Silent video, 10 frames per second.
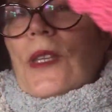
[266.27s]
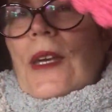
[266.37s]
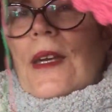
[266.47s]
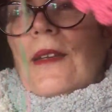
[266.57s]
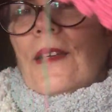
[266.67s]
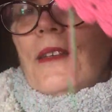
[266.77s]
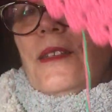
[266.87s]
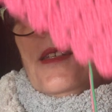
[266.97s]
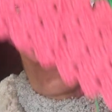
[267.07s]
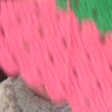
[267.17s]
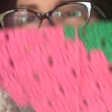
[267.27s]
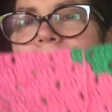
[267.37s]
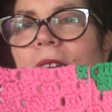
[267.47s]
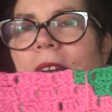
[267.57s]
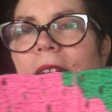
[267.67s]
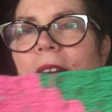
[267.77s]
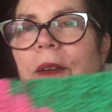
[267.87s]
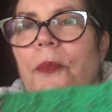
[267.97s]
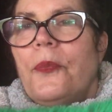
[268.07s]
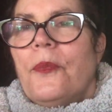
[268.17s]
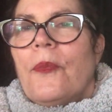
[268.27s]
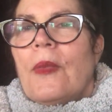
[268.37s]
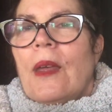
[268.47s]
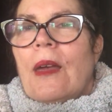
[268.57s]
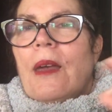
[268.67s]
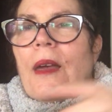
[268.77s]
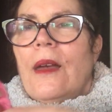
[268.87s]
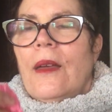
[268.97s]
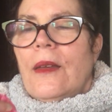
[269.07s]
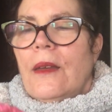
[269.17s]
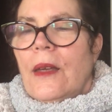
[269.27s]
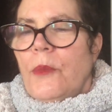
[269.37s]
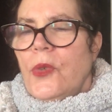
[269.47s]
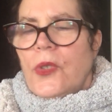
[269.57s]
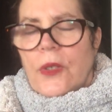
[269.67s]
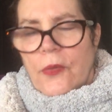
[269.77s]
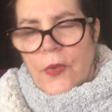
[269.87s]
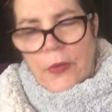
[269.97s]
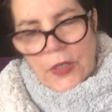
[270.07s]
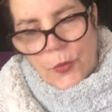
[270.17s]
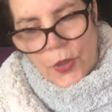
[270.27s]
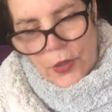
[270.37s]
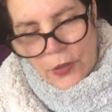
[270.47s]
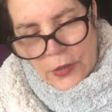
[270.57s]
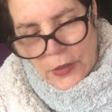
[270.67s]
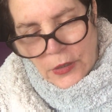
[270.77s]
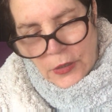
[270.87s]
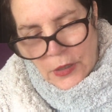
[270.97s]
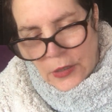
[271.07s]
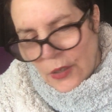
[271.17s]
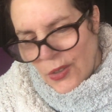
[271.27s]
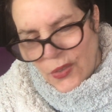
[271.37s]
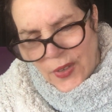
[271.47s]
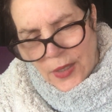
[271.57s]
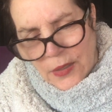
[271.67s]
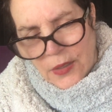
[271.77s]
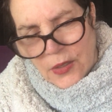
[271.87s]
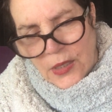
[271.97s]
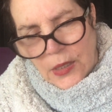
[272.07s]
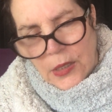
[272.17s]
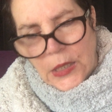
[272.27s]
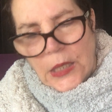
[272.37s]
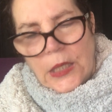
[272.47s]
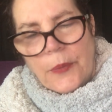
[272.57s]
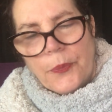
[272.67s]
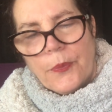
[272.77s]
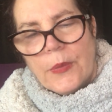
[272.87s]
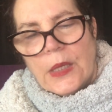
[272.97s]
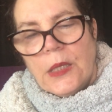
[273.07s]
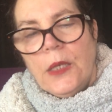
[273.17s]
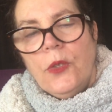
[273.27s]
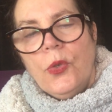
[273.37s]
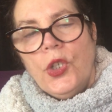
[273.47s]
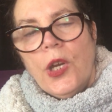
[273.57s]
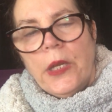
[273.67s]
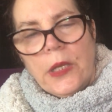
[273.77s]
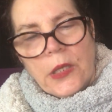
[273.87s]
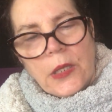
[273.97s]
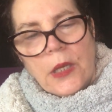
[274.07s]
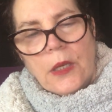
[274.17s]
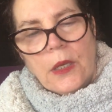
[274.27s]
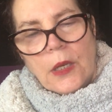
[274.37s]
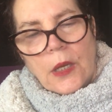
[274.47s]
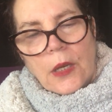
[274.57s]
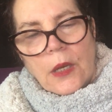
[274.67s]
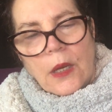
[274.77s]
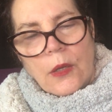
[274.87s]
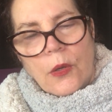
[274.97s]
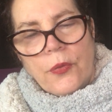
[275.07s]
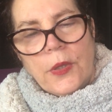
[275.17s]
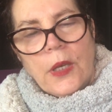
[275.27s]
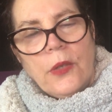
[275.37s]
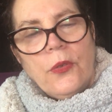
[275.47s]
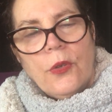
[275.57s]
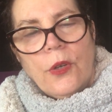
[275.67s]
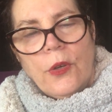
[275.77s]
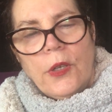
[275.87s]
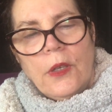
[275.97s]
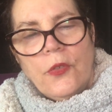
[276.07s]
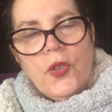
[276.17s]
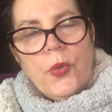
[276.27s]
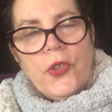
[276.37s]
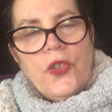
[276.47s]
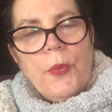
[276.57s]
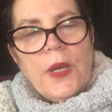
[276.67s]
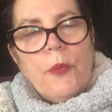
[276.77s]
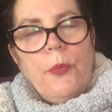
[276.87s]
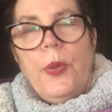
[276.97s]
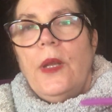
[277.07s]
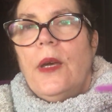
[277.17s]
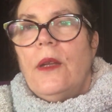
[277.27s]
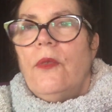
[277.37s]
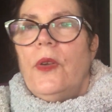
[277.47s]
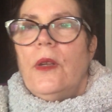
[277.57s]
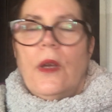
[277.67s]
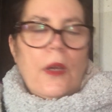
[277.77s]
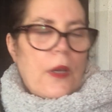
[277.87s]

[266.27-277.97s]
that until I'm using a very small hook. It goes fast. It's C2C, C to shining C. I offered that to Claudia if she wants to make a pin out of it,